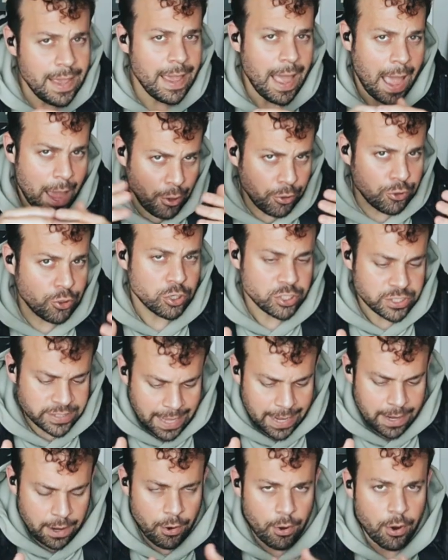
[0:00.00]
I
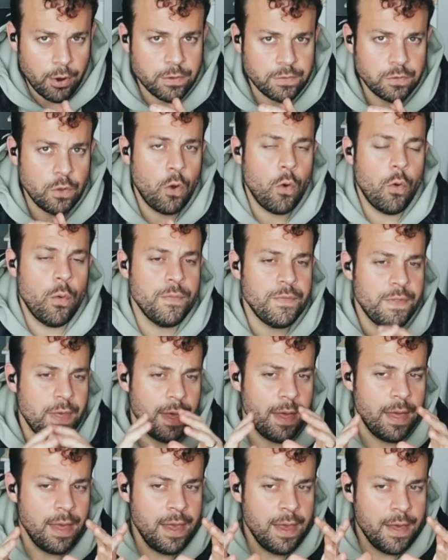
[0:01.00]
understand her. So
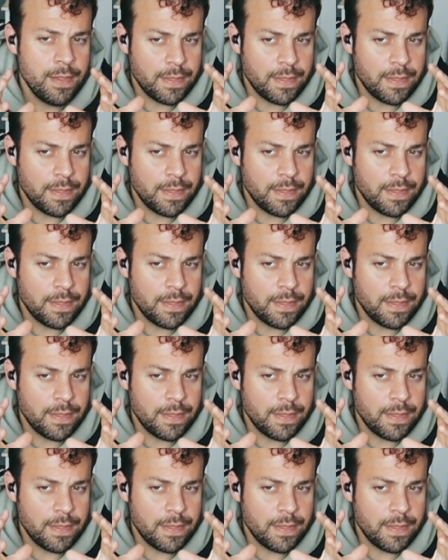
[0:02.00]
the